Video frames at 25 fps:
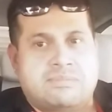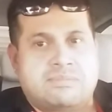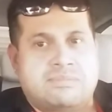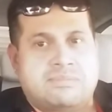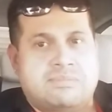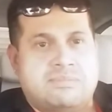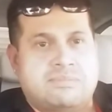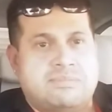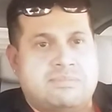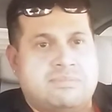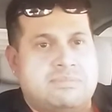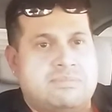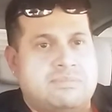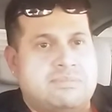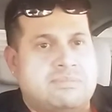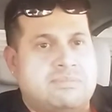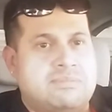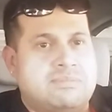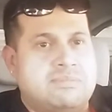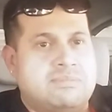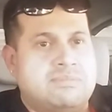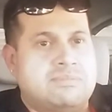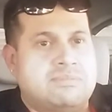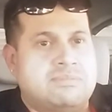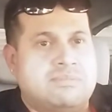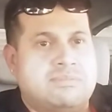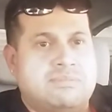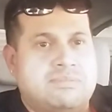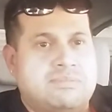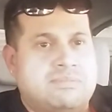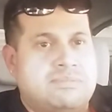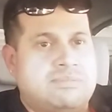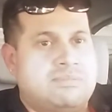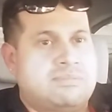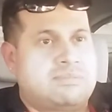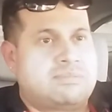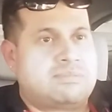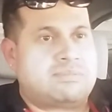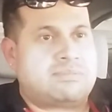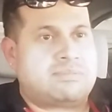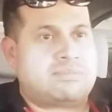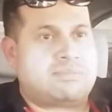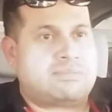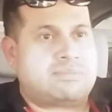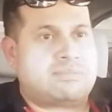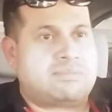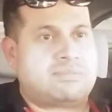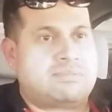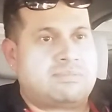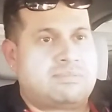
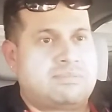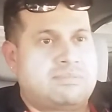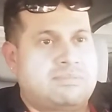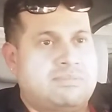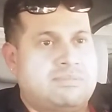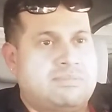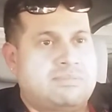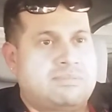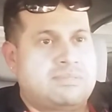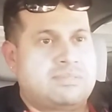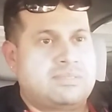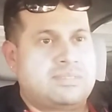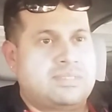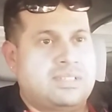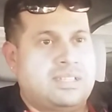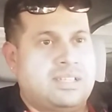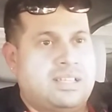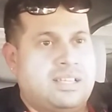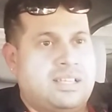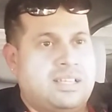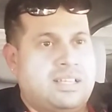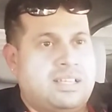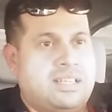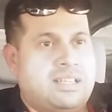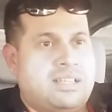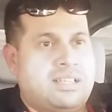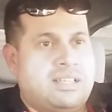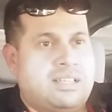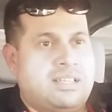No words are spoken by the person on screen.